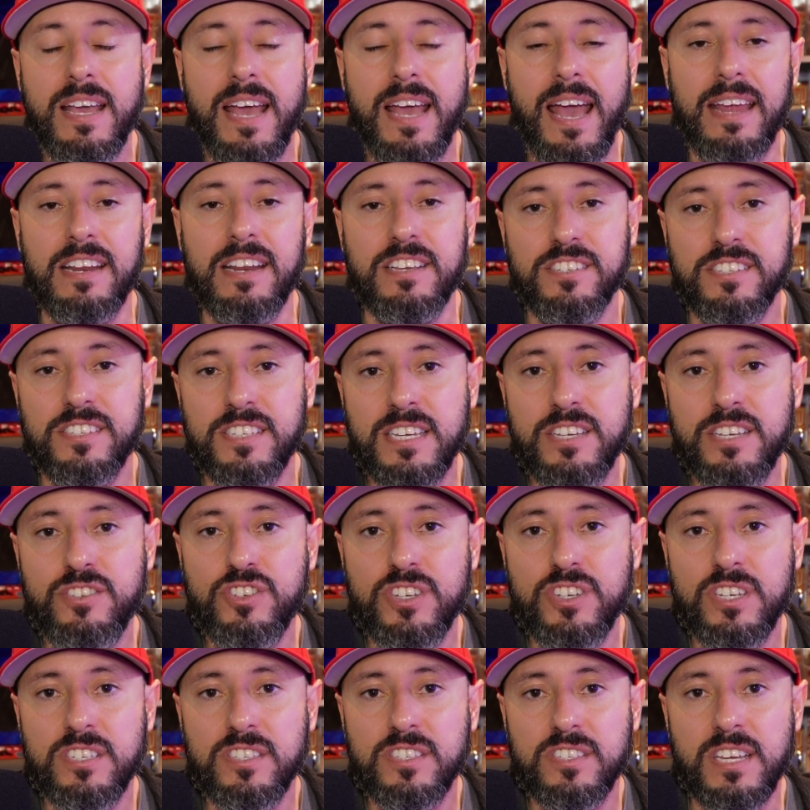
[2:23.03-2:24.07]
And a
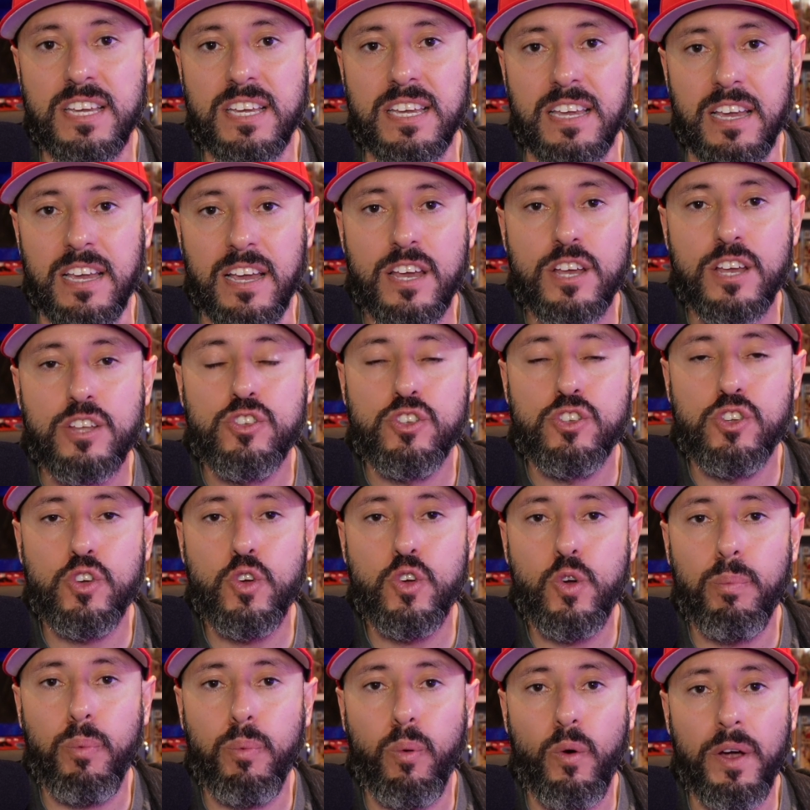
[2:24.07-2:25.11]
CGC
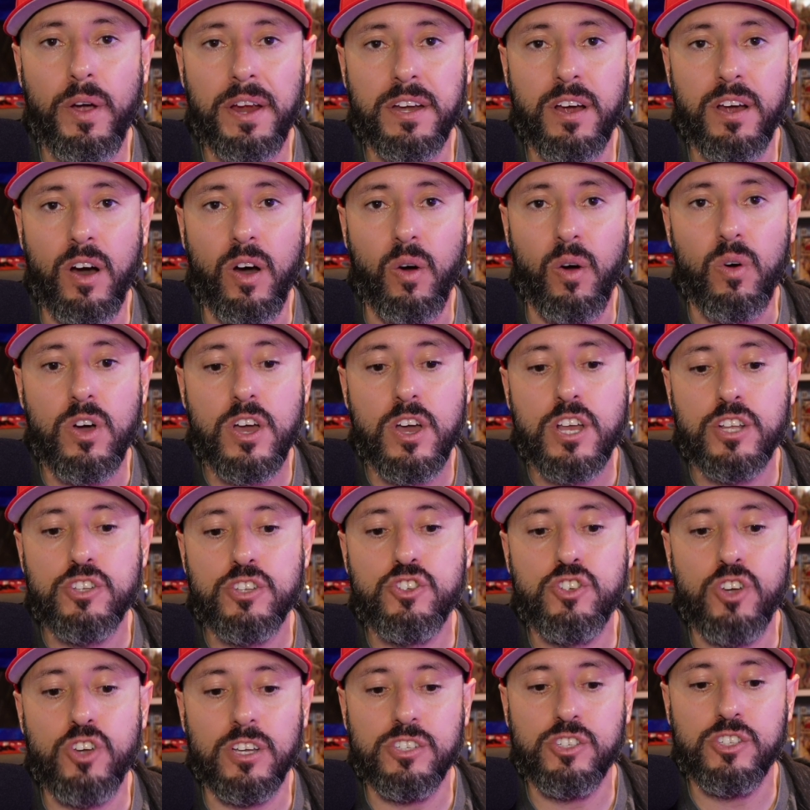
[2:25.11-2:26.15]
2.0
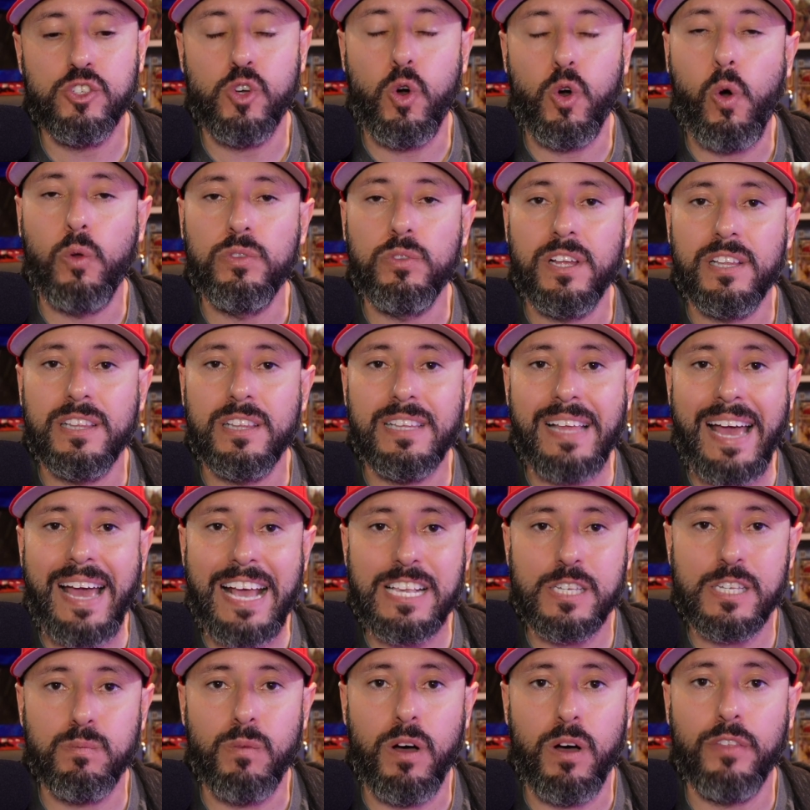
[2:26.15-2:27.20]
just sold
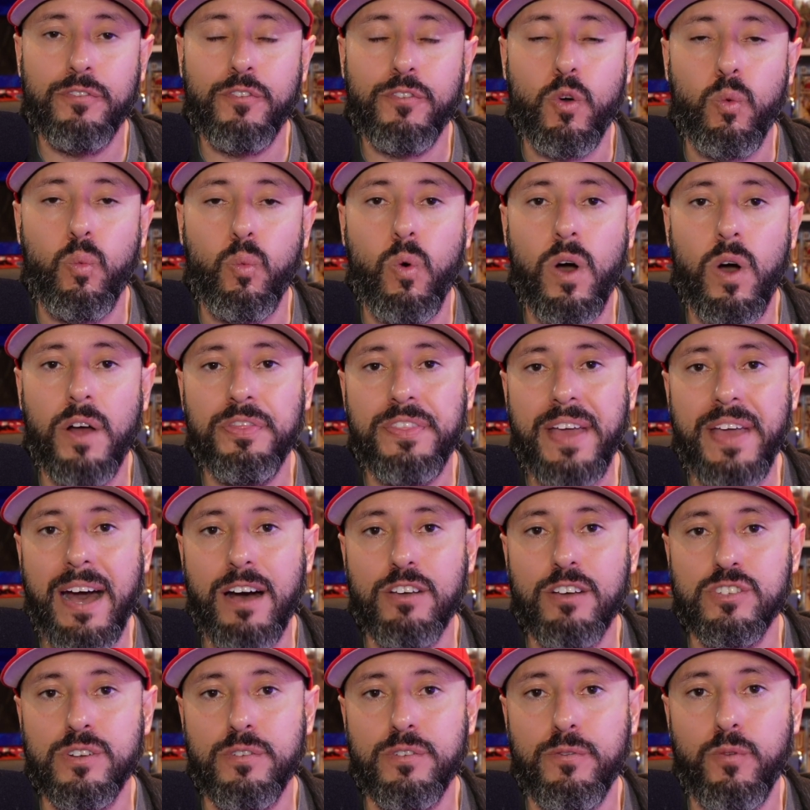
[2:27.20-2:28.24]
last month for
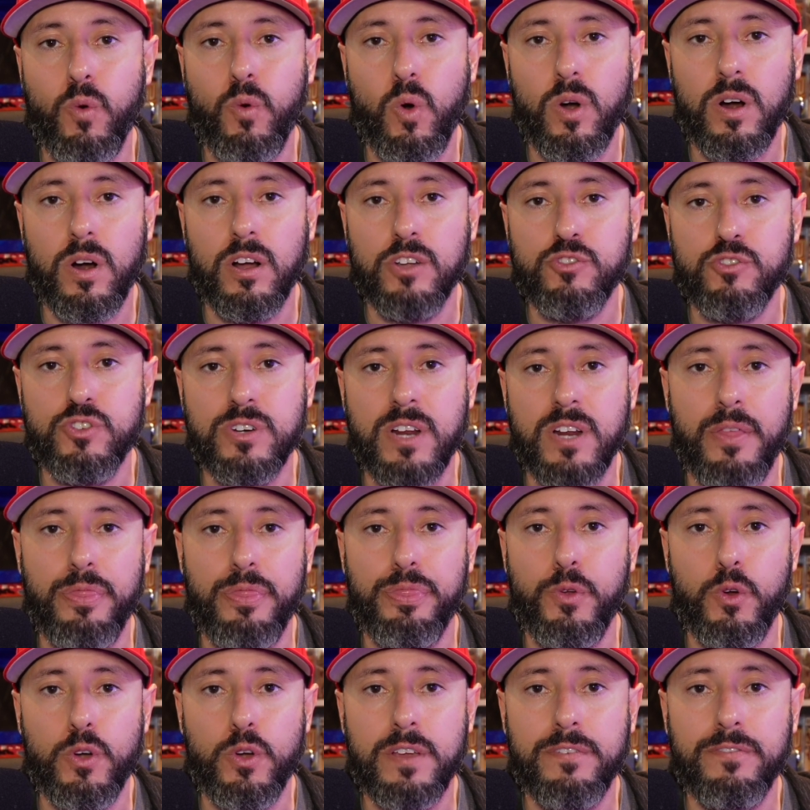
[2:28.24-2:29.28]

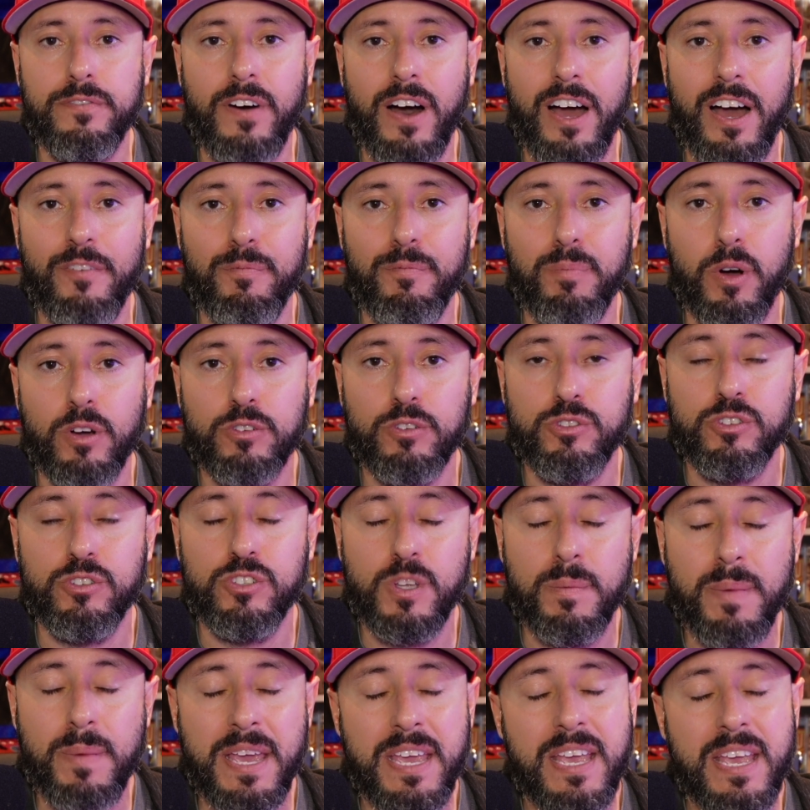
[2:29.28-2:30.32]
$1,435, which
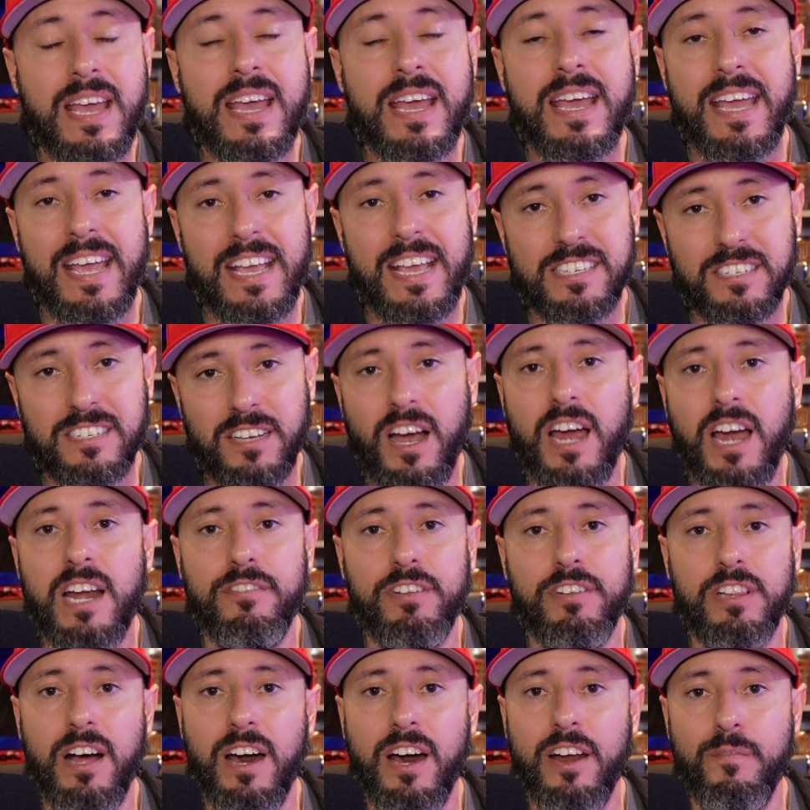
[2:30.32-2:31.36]
to me is kind of
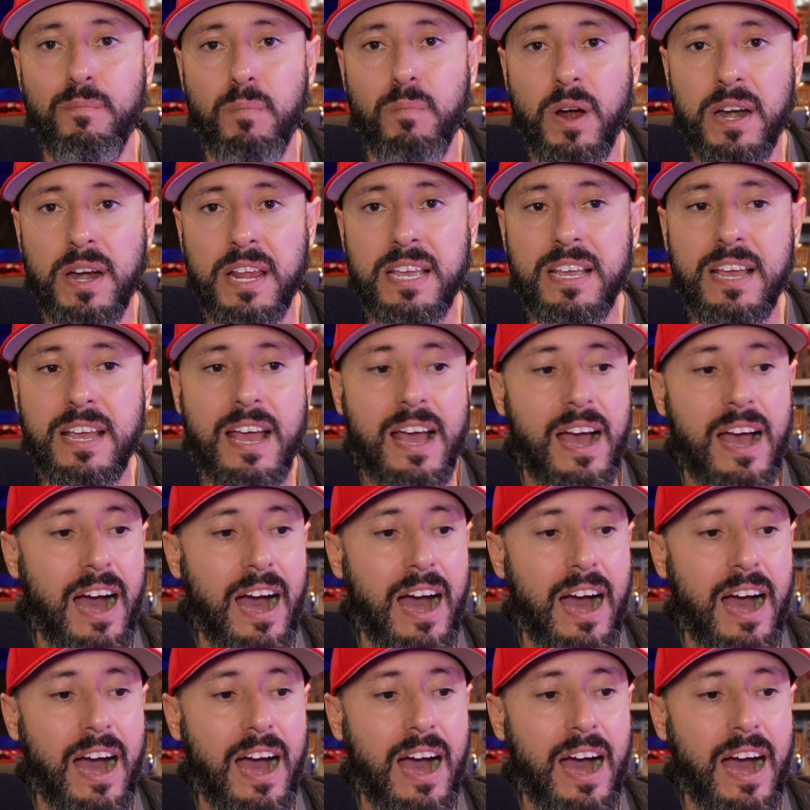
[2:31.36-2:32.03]
a lot of money.